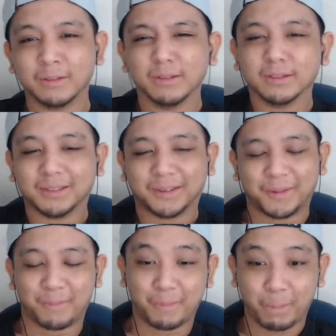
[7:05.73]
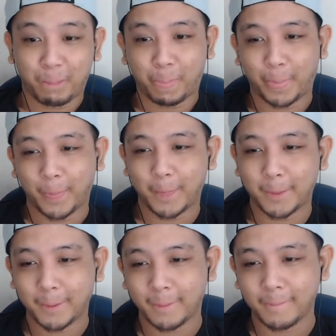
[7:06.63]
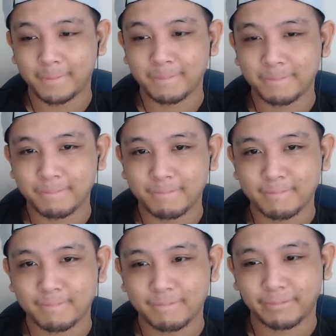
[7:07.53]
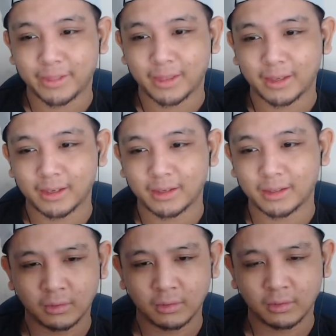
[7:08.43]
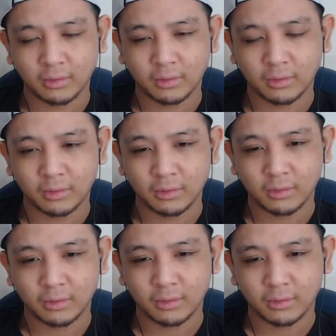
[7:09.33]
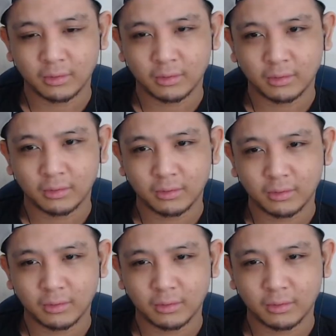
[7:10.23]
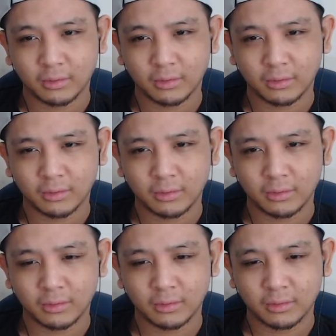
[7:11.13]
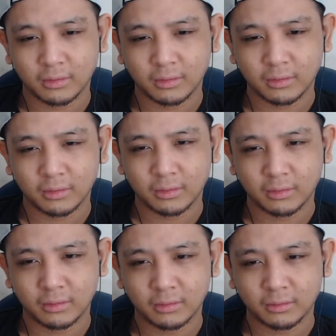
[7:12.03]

Nobody speaks.